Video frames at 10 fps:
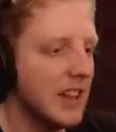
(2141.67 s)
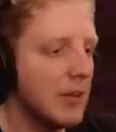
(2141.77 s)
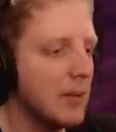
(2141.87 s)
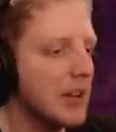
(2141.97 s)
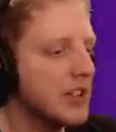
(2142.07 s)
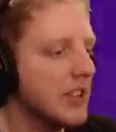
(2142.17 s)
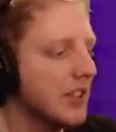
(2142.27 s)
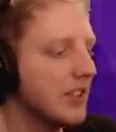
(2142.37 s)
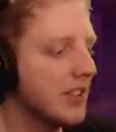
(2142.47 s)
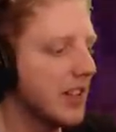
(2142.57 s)
Let me make sure
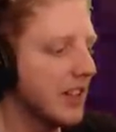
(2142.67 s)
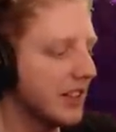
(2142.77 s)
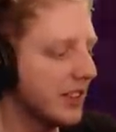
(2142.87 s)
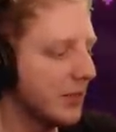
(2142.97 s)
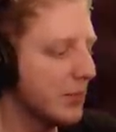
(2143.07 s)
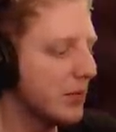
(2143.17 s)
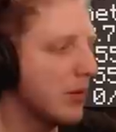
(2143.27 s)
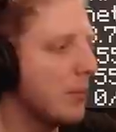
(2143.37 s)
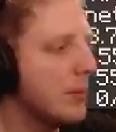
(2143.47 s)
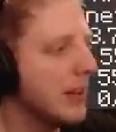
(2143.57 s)
this is connected
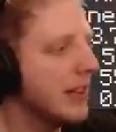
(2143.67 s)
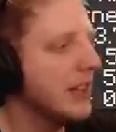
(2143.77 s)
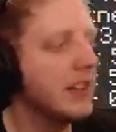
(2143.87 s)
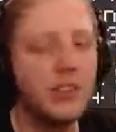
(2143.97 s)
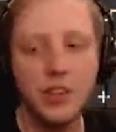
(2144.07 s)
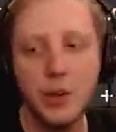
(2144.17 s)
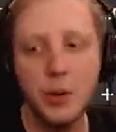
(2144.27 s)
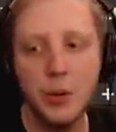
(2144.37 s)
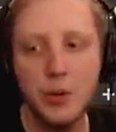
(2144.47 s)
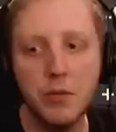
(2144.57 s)
properly.
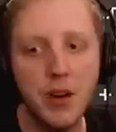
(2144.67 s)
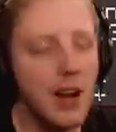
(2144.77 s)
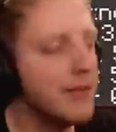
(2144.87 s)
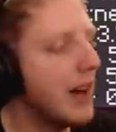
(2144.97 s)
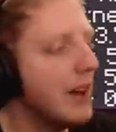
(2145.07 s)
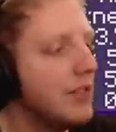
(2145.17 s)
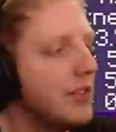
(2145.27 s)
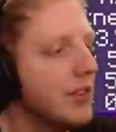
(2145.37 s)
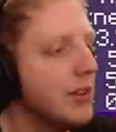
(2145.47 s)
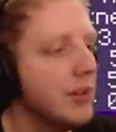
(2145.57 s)
So
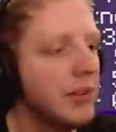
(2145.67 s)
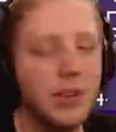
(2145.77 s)
552.